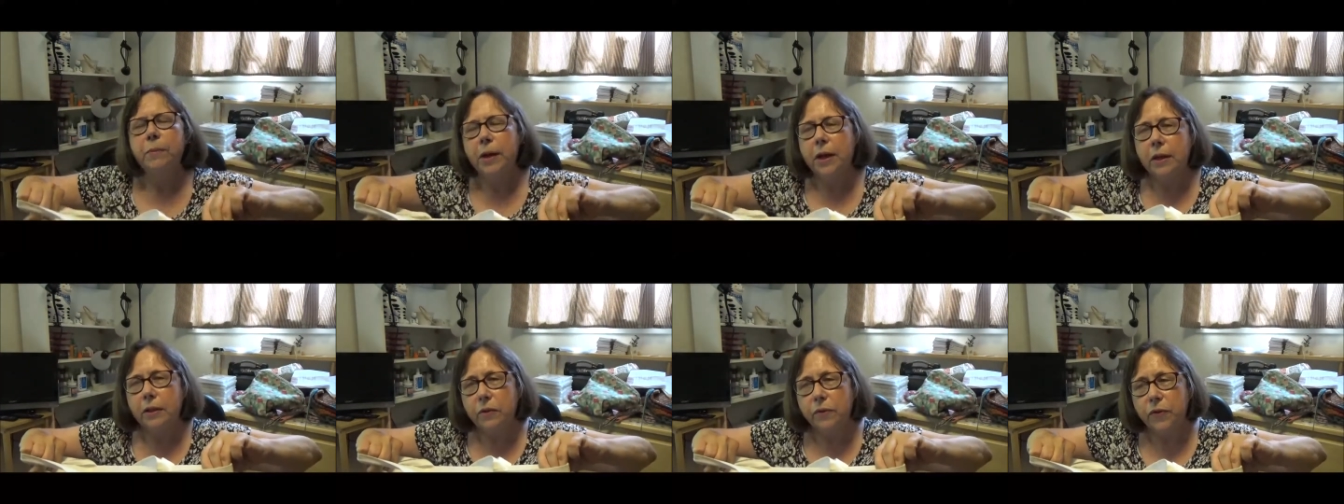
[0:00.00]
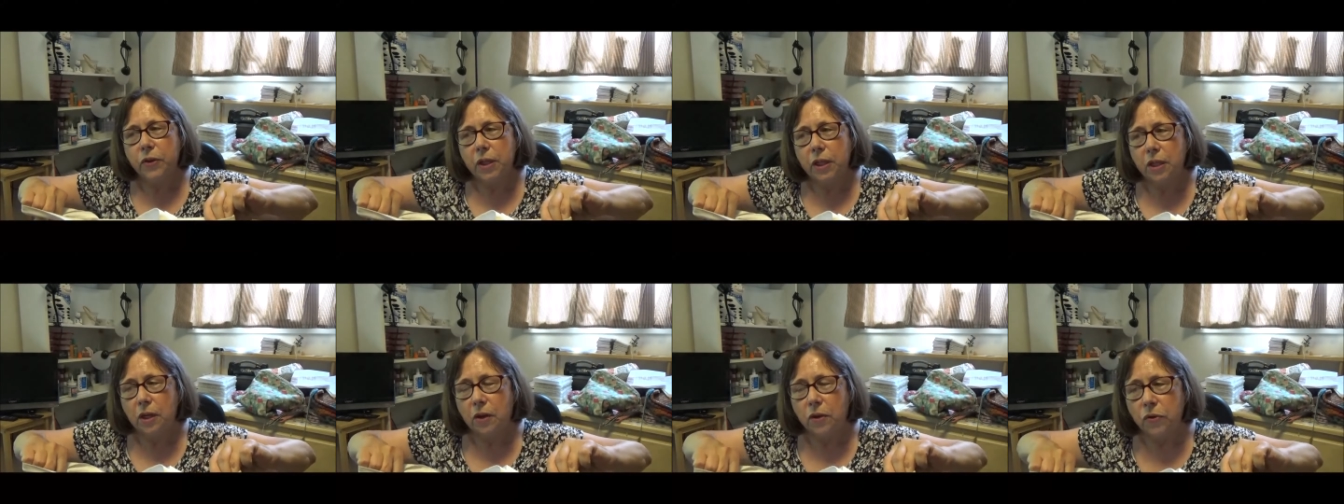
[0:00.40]
my other
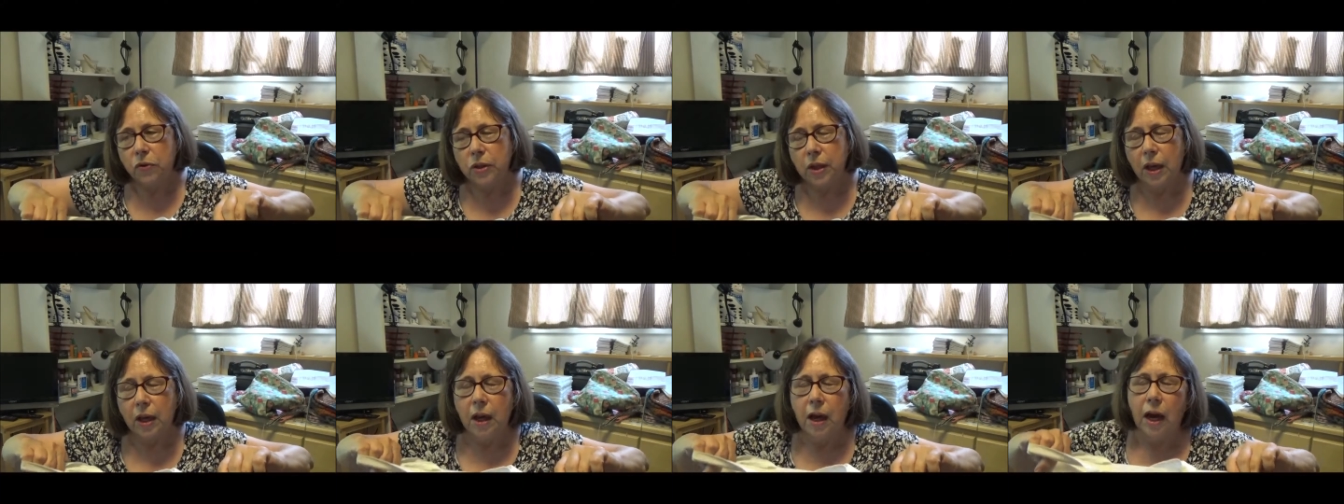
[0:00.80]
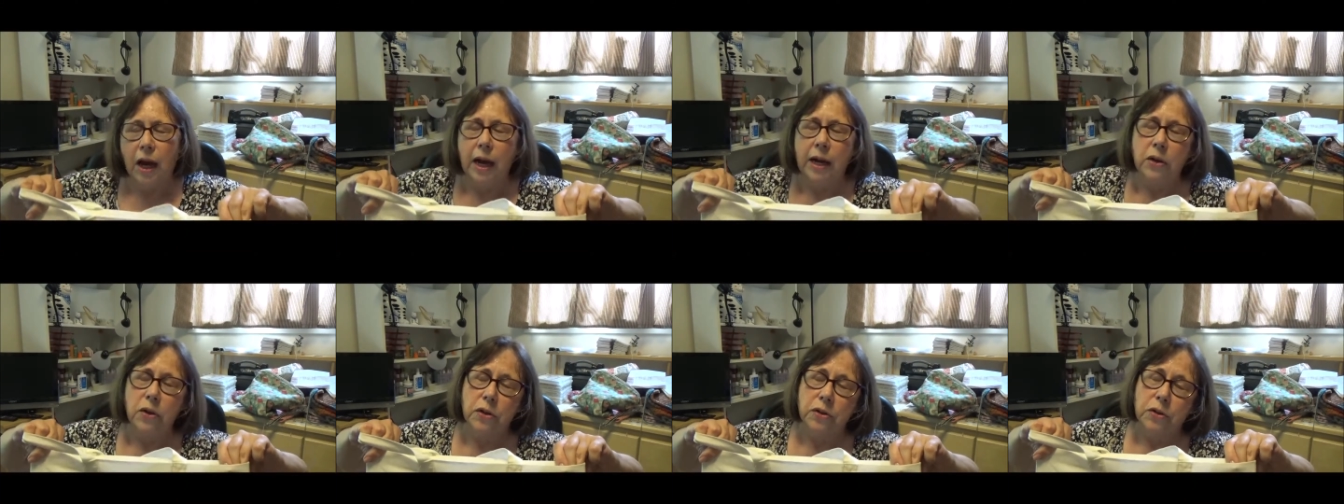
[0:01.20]
videos,
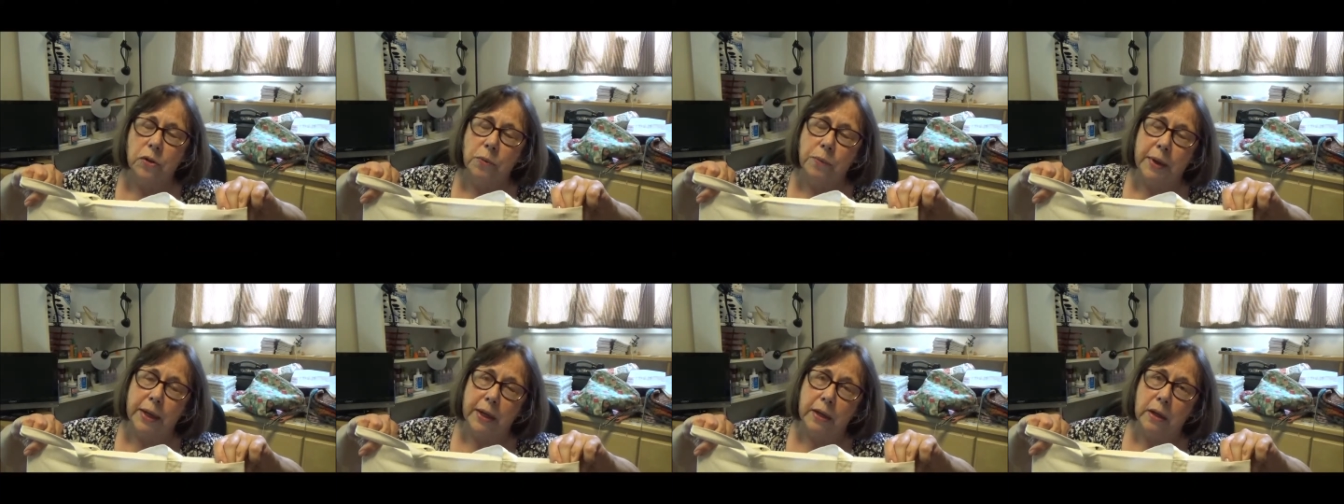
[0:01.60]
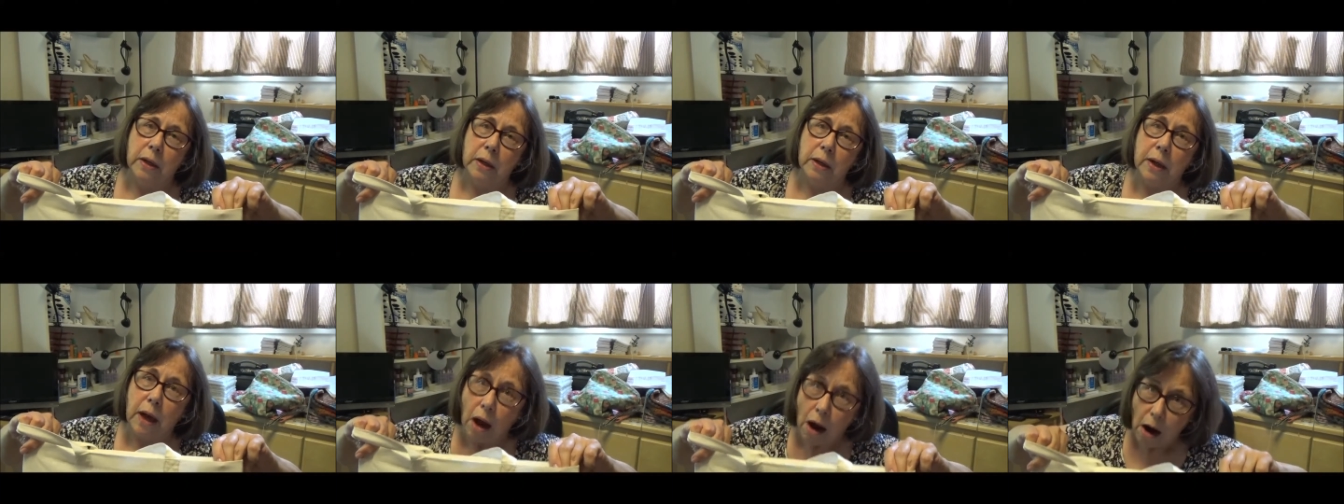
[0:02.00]
I also make
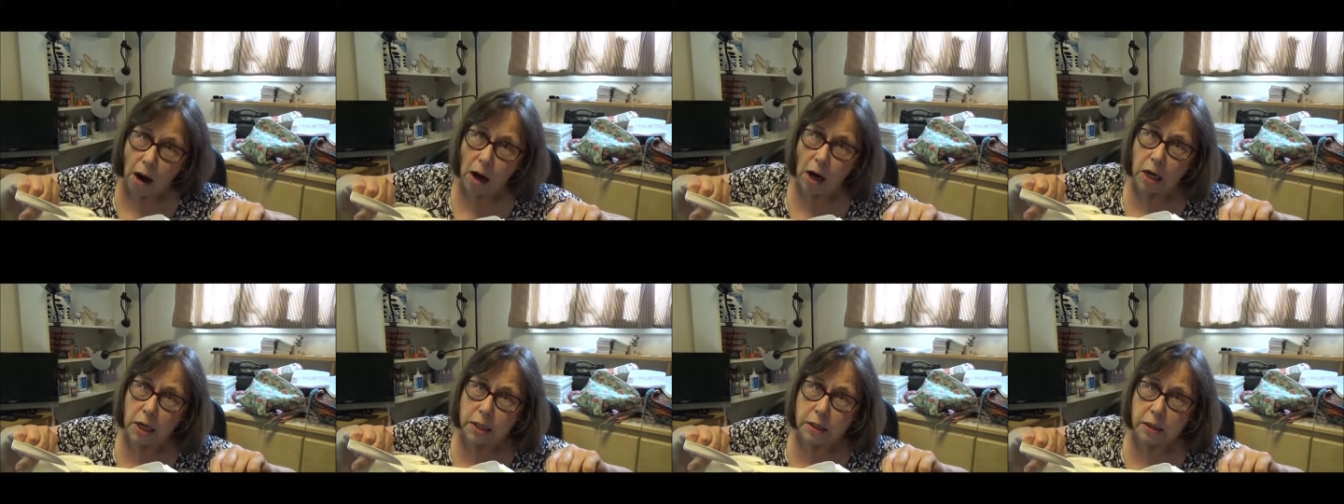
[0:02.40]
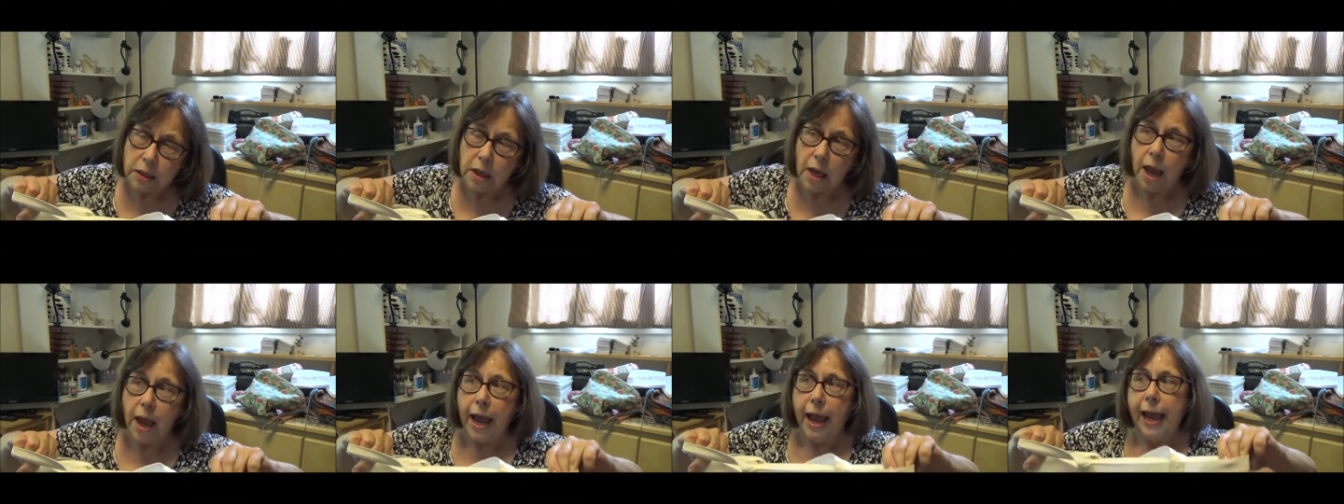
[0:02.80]
cards
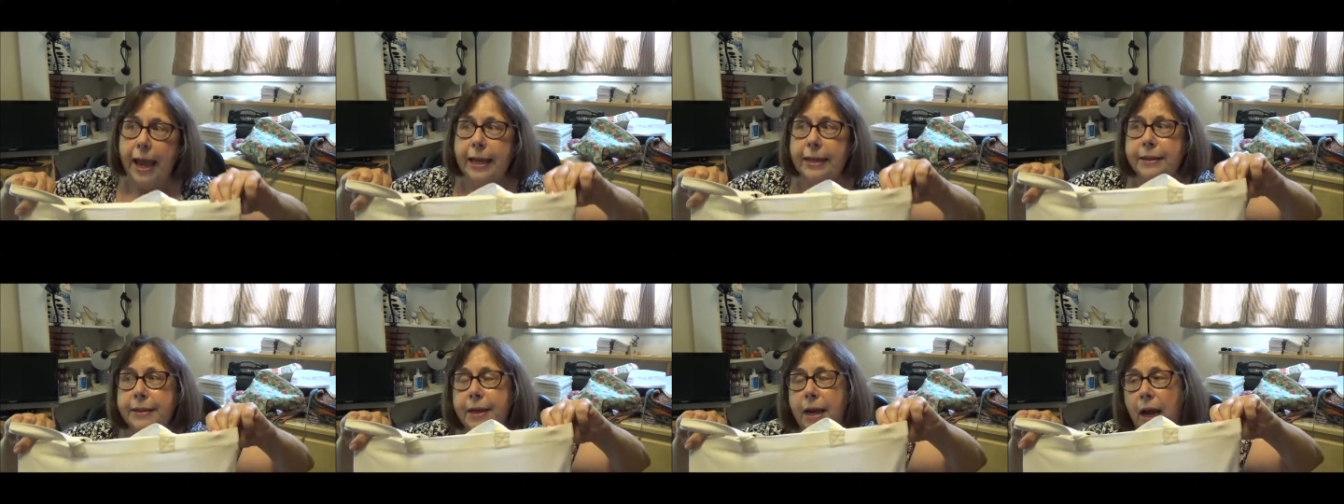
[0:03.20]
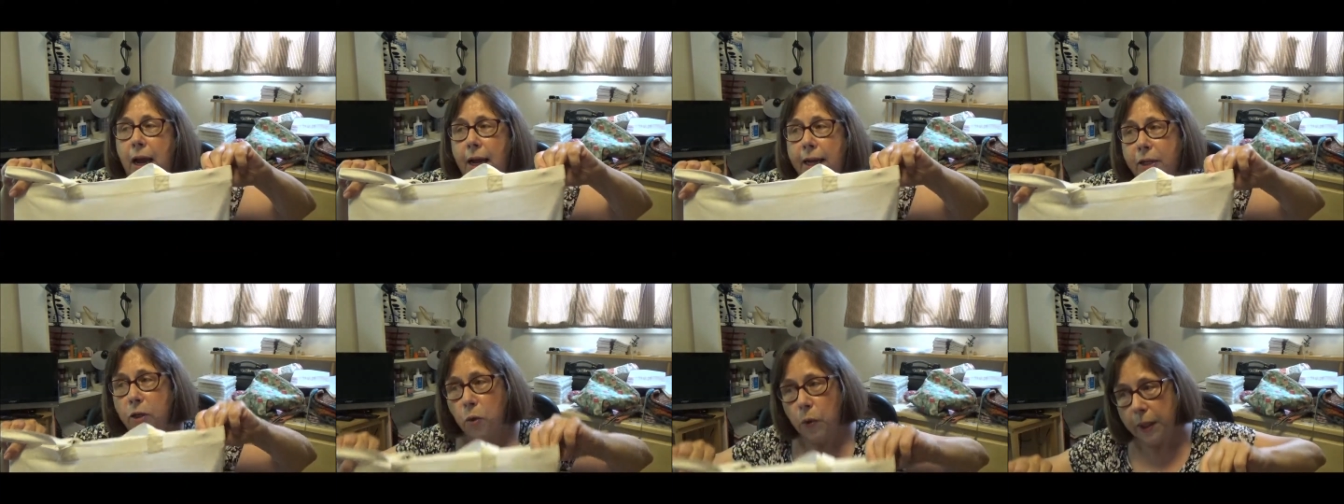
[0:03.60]
and
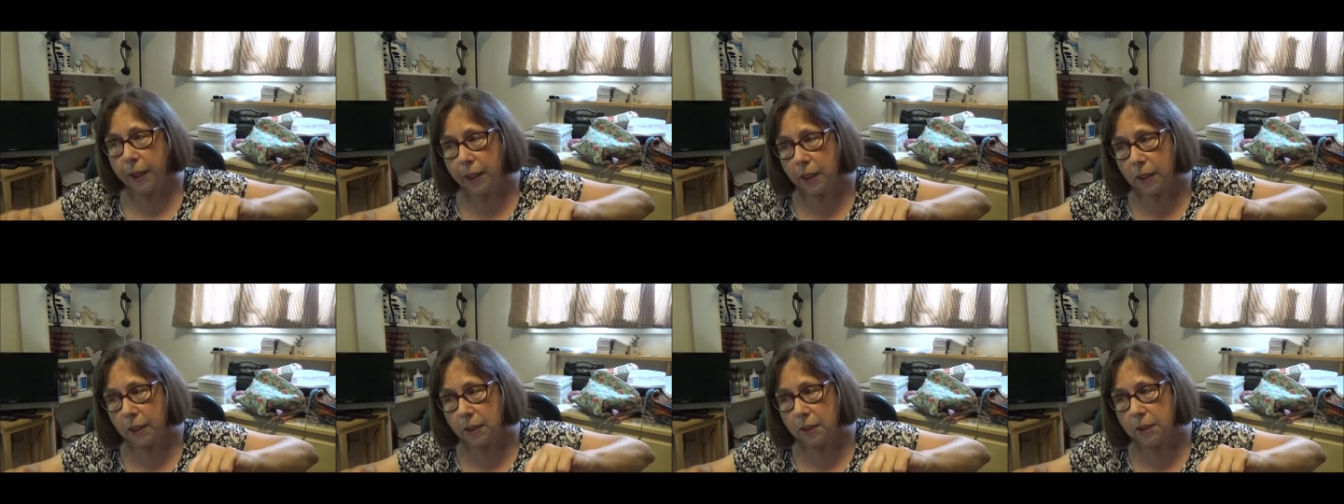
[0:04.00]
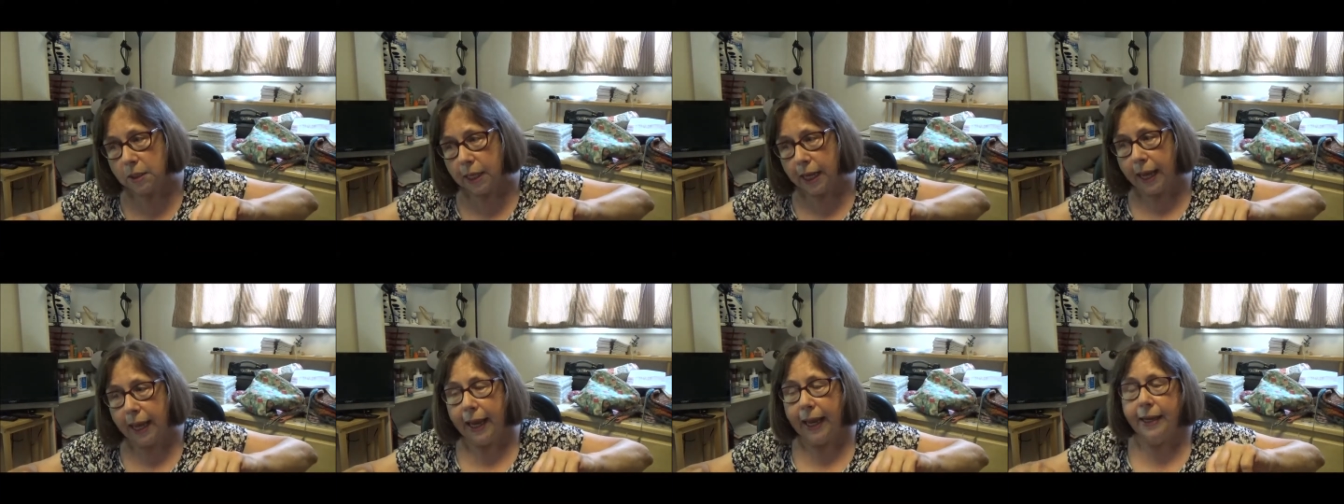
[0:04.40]
I quilt
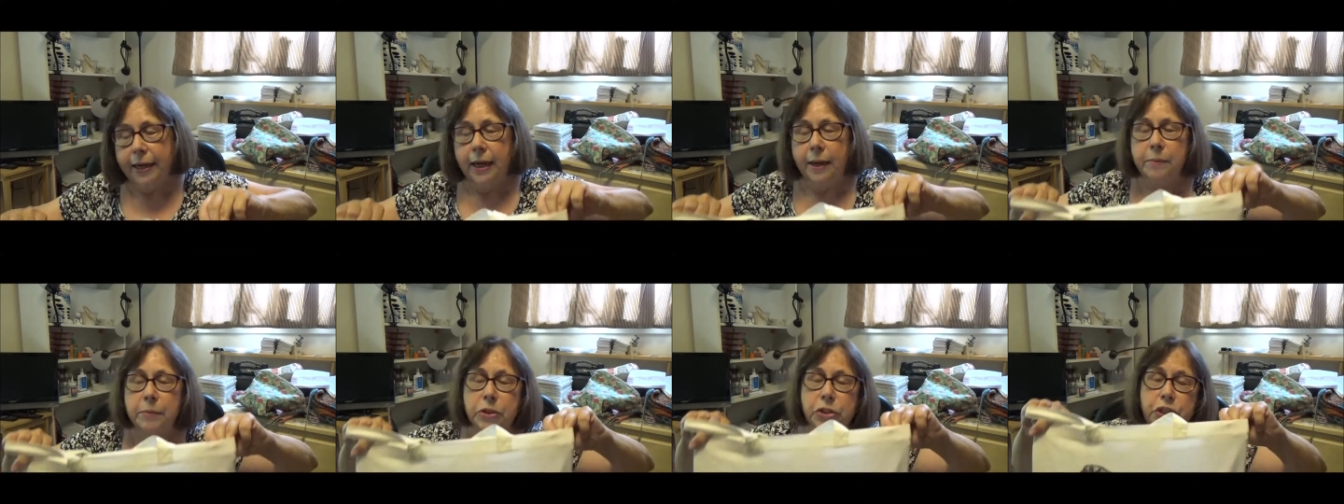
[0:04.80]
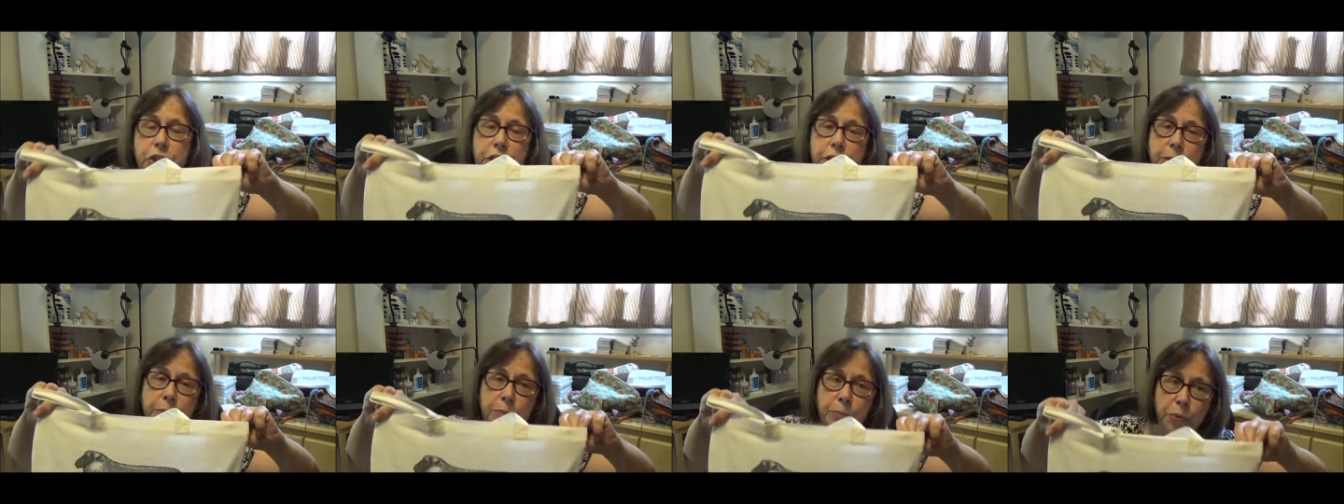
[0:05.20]
and I
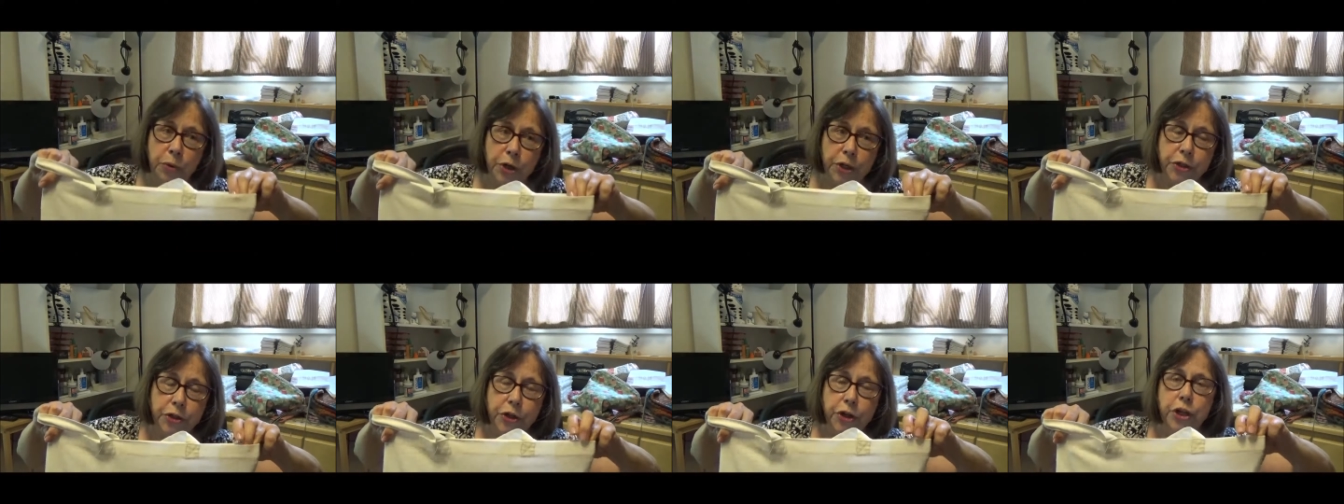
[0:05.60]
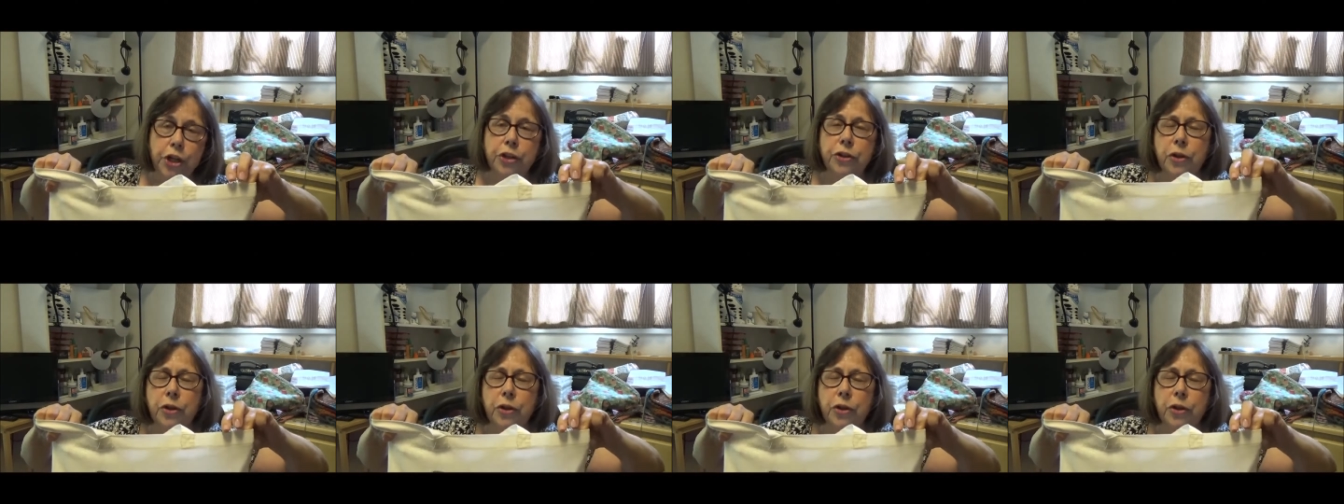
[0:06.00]
machine embroider.